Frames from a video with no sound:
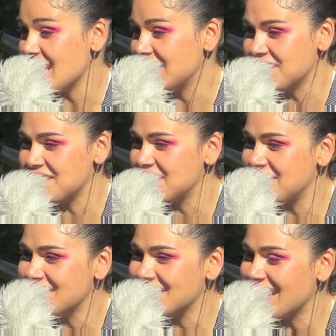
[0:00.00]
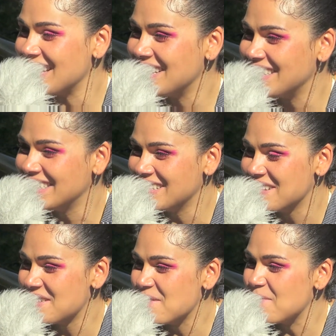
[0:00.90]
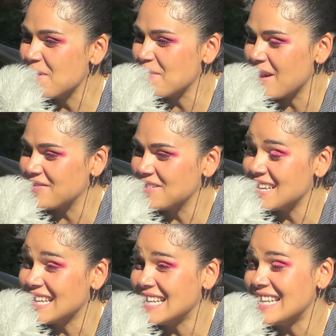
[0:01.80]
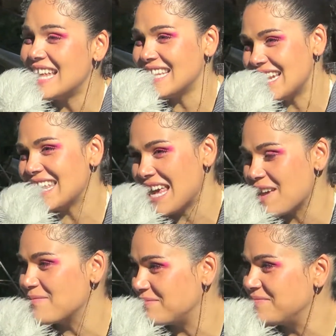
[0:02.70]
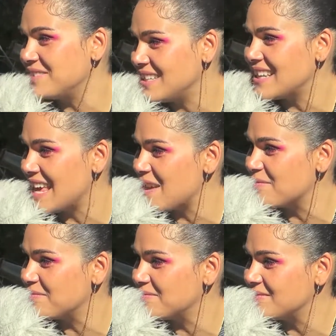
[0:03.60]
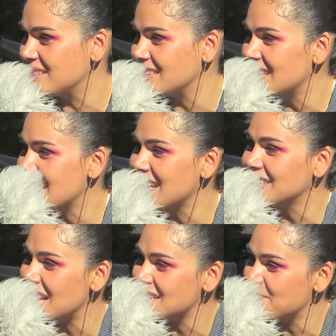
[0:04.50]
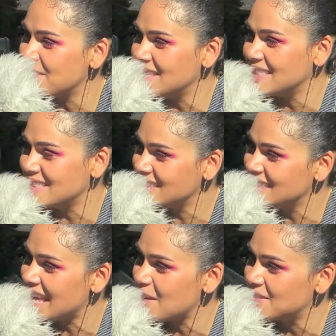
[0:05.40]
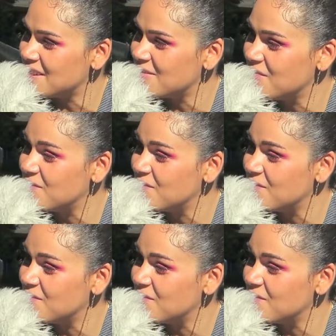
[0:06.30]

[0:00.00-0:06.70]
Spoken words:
just kind of being back for a second. And then it came like kind of last minute, the Cape Town